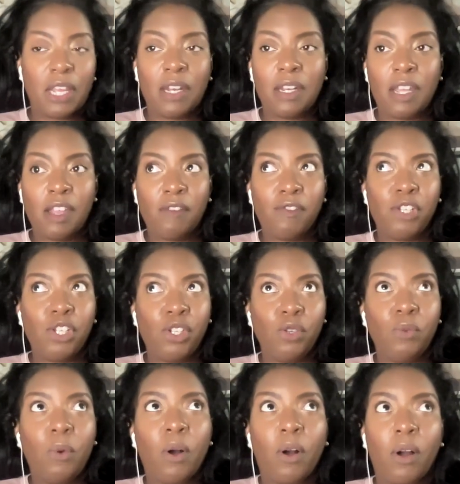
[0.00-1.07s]
And if
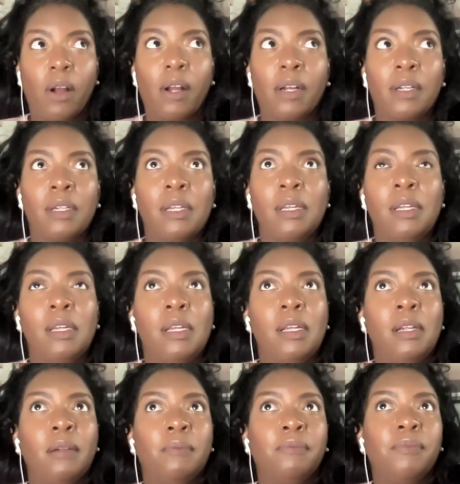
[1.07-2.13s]
you are
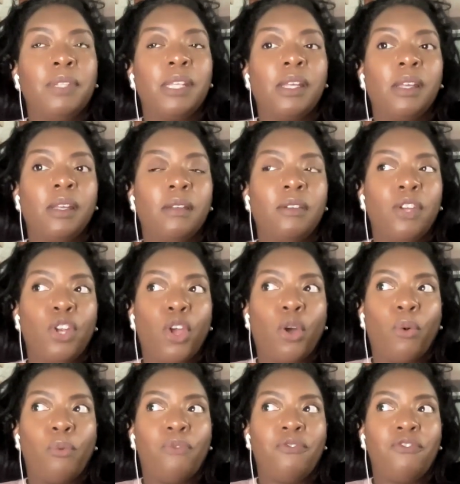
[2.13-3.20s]
you
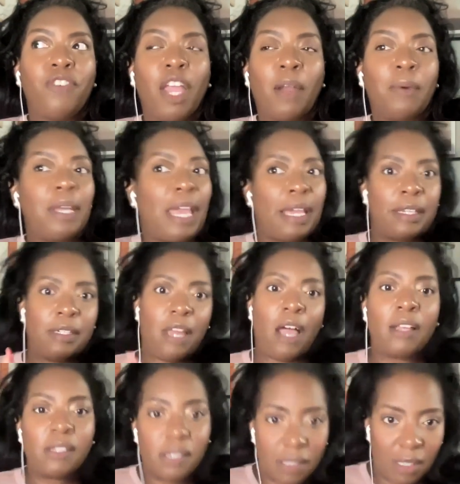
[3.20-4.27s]
know, very
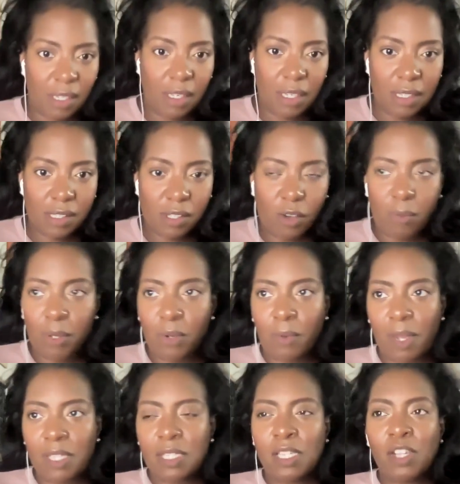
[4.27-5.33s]
agnostic in so many
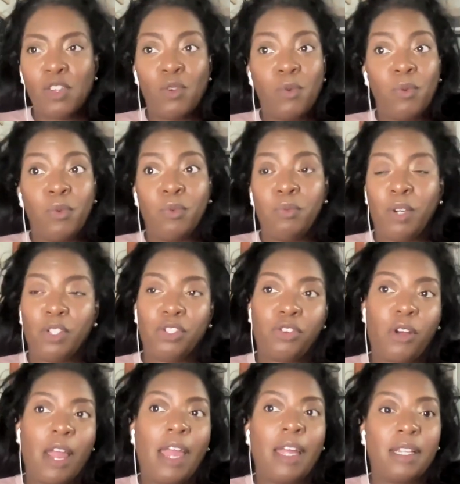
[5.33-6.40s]
ways, and then you
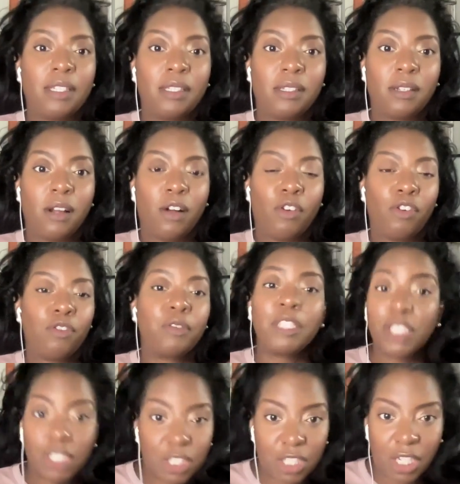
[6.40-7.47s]
attract a
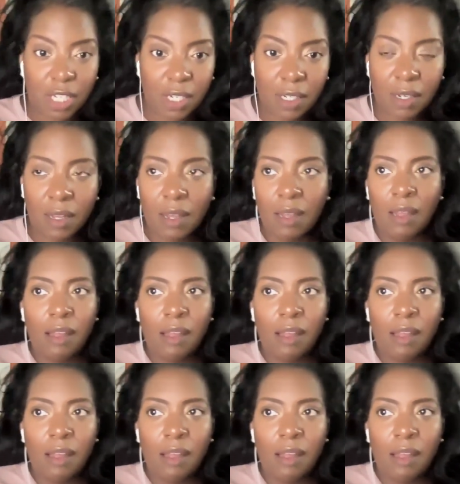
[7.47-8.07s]
Christian,